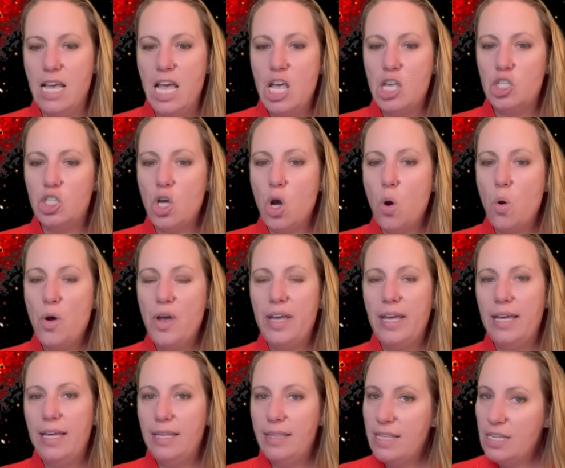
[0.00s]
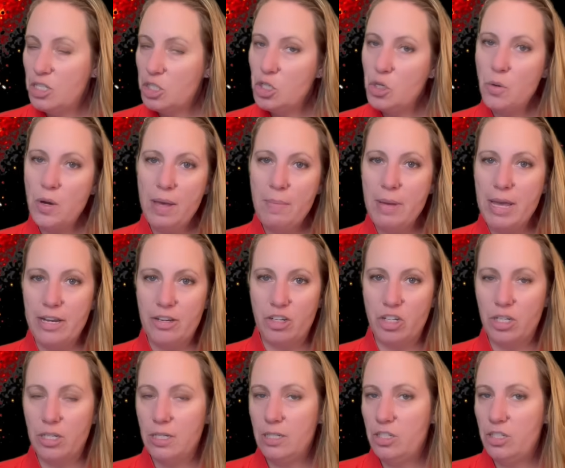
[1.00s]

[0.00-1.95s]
So this new image,